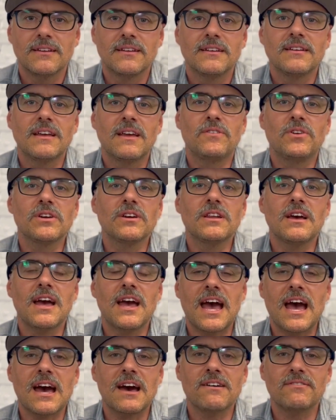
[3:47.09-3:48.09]
If you're going to
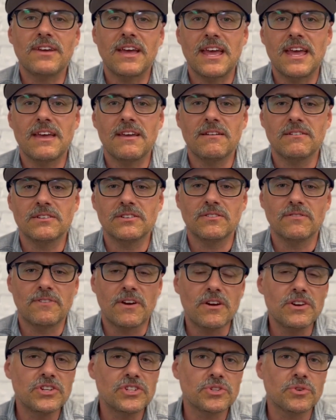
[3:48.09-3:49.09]
have a
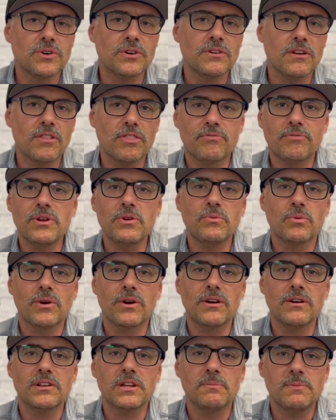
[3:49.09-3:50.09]
very short
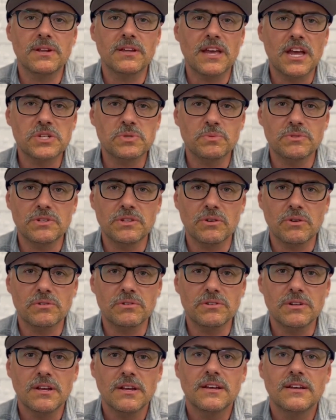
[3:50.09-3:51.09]
3-word communication with the
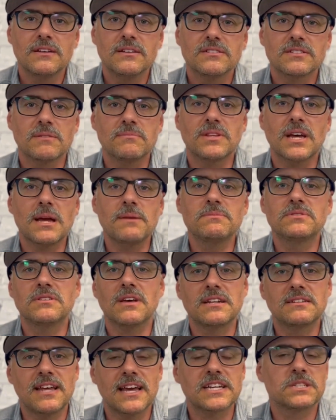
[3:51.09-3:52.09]
owner, sometimes
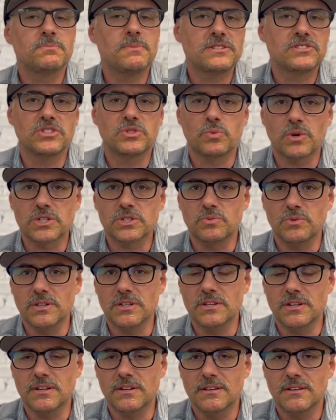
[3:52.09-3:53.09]
a text message works really
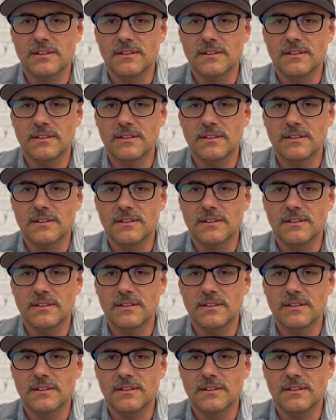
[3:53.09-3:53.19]
good.